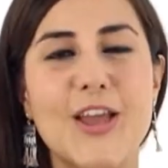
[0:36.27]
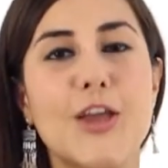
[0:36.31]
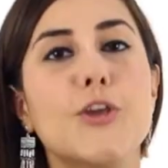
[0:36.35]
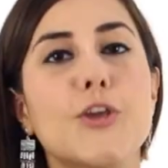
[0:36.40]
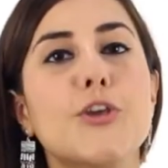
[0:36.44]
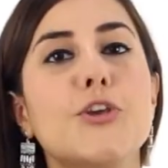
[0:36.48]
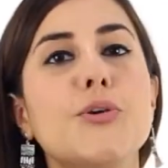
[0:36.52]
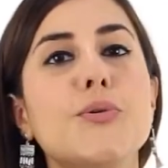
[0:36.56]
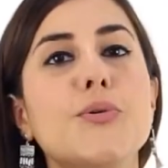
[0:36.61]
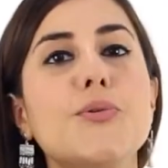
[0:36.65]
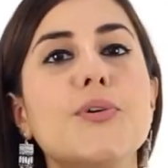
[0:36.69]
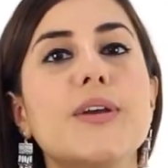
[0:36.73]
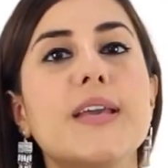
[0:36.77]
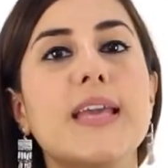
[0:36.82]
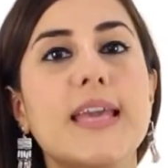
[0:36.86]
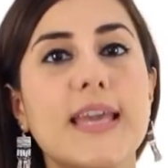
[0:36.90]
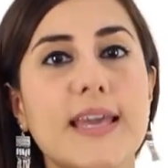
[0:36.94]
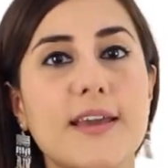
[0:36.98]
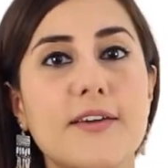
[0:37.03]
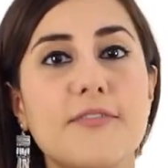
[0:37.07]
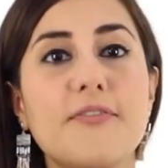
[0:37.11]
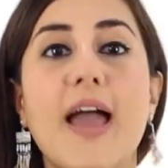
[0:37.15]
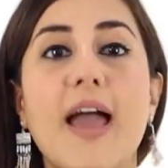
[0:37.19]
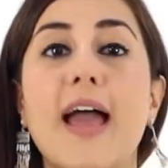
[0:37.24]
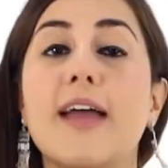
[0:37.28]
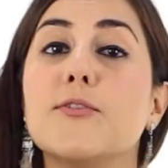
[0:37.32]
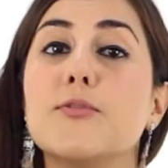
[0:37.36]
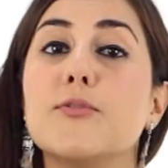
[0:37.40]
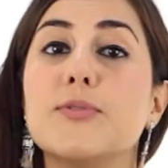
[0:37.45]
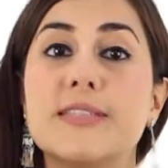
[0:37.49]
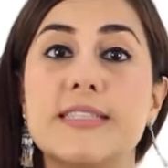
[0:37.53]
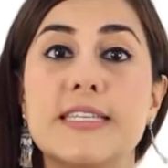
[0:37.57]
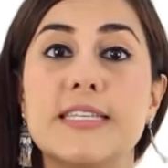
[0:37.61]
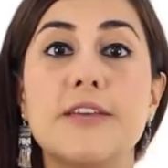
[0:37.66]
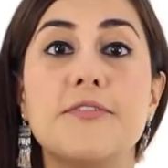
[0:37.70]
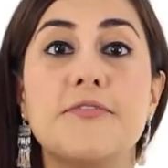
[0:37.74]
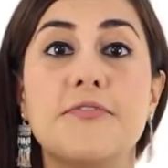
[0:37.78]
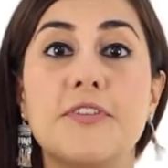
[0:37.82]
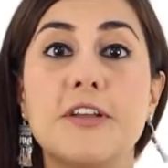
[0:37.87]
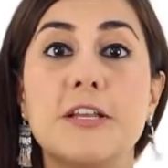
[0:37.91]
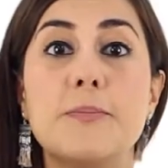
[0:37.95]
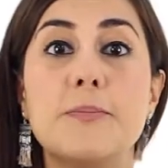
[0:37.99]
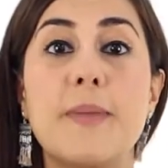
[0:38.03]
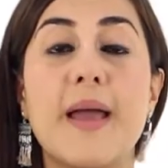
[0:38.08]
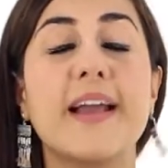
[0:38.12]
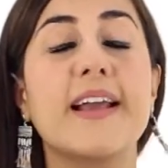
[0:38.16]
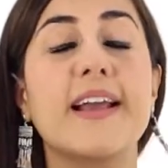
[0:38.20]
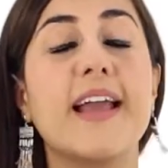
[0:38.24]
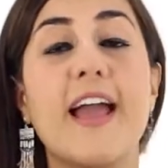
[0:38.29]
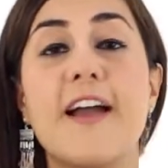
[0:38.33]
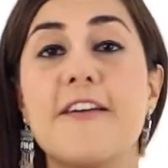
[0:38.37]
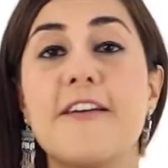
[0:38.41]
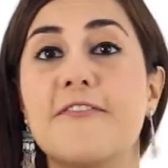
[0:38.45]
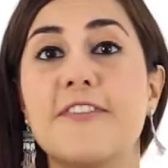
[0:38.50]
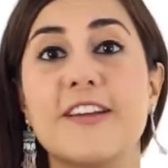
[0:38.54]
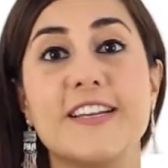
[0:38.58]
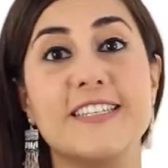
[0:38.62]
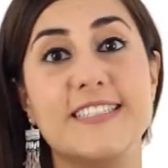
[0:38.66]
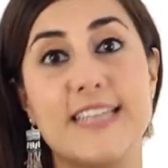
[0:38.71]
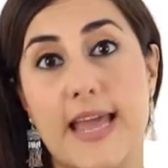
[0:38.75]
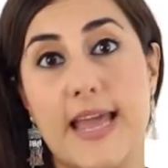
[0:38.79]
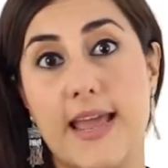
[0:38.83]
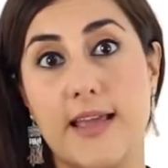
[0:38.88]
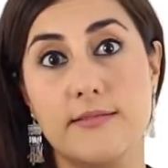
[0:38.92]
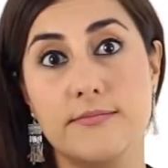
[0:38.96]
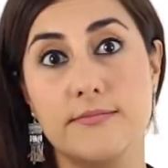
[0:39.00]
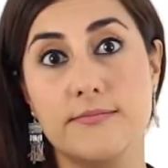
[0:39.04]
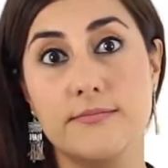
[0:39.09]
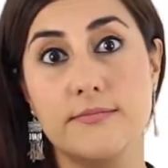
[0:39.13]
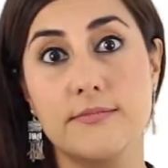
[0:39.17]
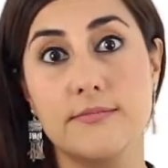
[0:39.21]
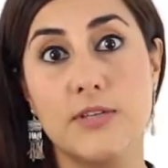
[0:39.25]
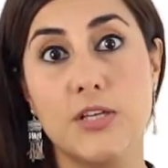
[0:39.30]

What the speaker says: You give and receive feedback every day.